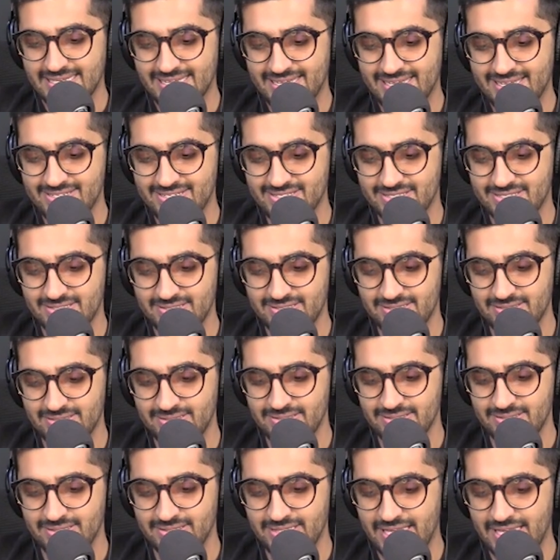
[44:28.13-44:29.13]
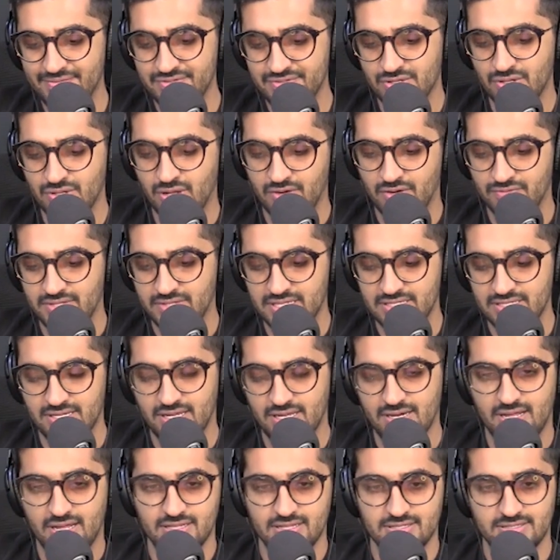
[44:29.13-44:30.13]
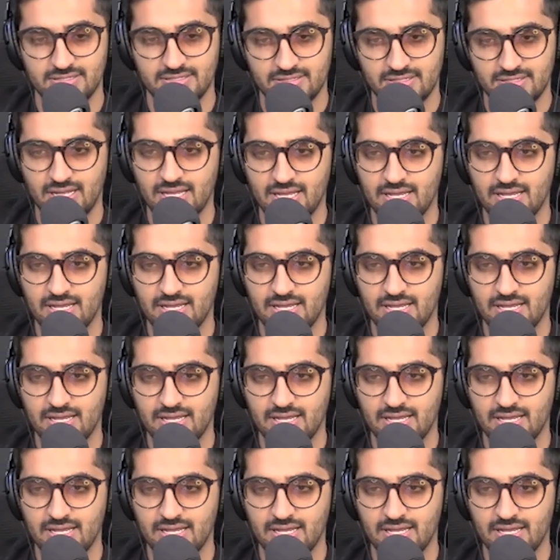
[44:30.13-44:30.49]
it just leaves a lot of things unanswered.